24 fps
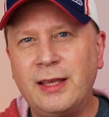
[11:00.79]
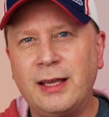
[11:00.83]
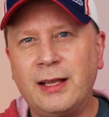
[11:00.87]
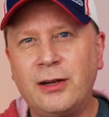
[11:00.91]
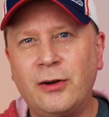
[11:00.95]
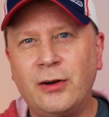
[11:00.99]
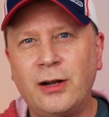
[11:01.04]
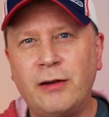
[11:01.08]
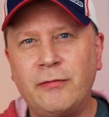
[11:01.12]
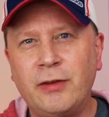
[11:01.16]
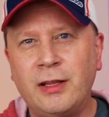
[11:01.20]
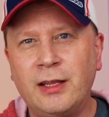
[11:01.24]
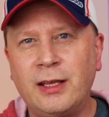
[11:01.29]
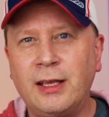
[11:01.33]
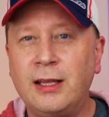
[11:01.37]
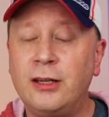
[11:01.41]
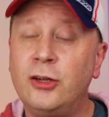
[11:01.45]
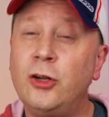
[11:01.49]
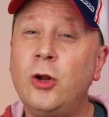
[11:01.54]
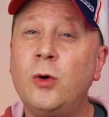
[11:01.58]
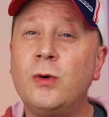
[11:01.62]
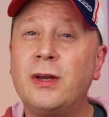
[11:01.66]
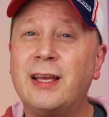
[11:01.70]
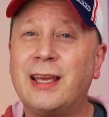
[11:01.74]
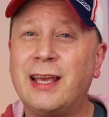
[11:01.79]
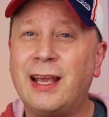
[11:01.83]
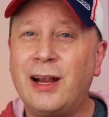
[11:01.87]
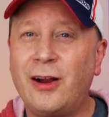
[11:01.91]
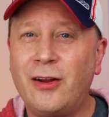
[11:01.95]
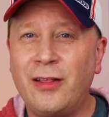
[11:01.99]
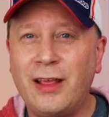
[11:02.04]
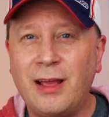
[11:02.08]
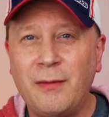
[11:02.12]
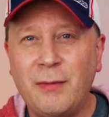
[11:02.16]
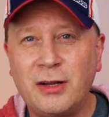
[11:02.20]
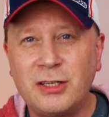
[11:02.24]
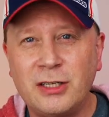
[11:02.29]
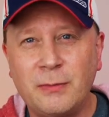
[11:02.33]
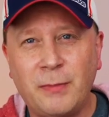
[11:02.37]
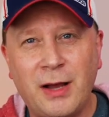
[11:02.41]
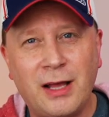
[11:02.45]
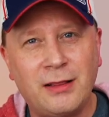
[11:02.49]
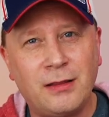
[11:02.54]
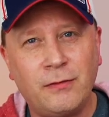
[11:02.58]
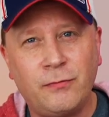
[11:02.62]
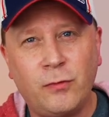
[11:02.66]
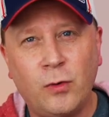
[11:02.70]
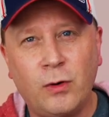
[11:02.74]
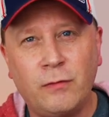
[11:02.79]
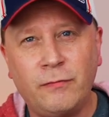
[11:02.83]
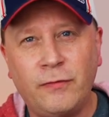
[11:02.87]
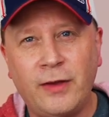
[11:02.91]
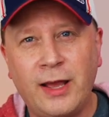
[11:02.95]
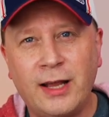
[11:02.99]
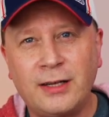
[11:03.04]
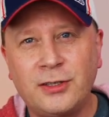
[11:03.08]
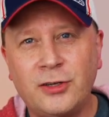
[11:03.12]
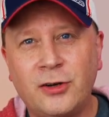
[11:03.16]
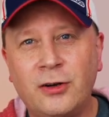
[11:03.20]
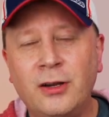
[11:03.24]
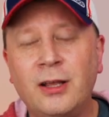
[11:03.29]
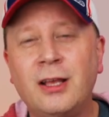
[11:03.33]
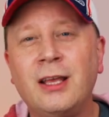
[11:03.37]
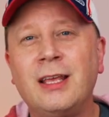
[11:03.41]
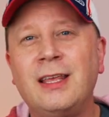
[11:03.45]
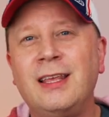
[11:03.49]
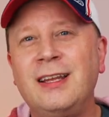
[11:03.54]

thicker and everything, and you don't care that much about the form factor.